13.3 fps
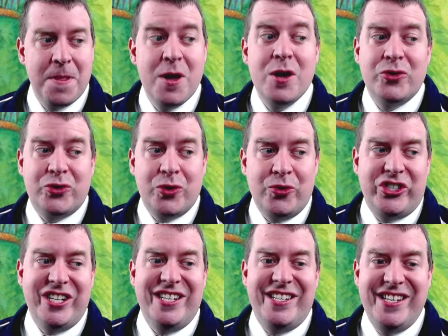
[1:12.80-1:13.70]
So
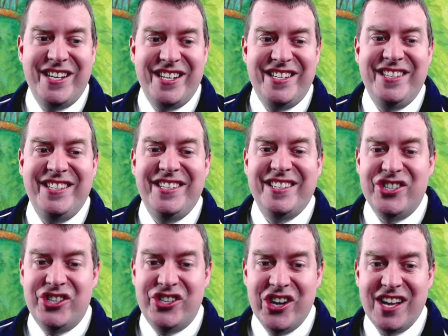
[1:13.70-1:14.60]
she did
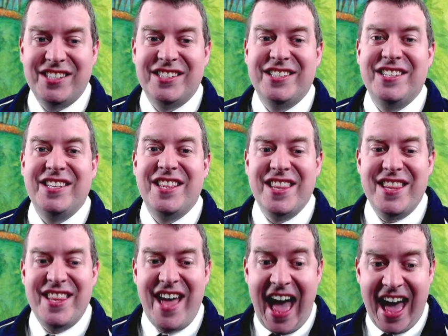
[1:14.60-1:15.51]
just
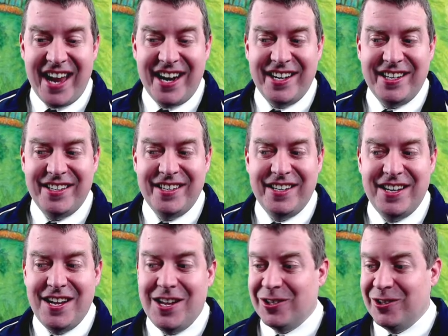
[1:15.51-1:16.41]
that.
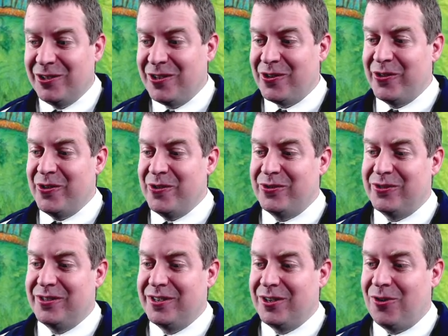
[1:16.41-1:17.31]
Look at all those
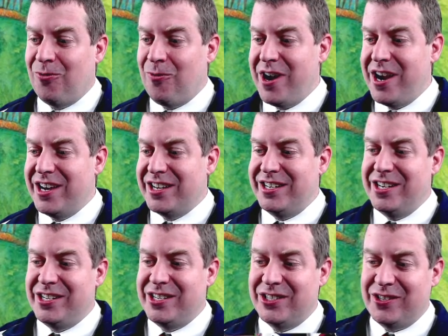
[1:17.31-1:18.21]
great
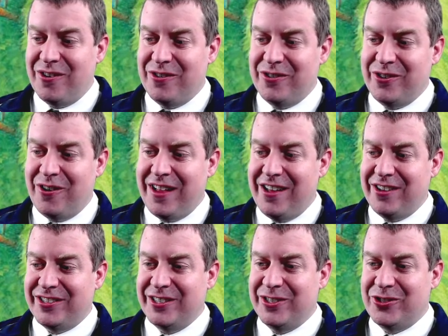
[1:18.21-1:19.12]
additions to her dollhouse
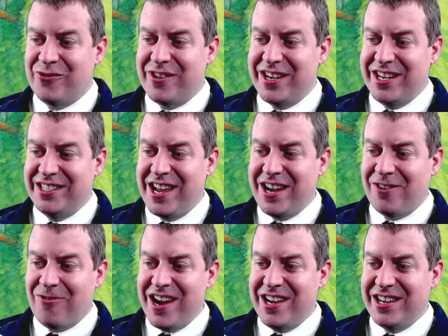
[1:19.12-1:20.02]
in the tree. Isn't that
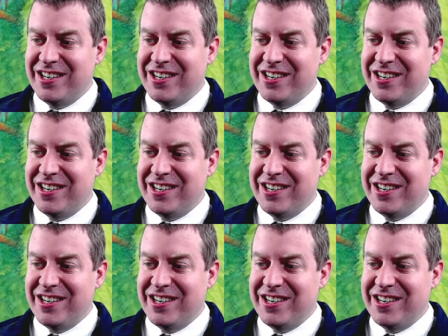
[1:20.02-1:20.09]
great?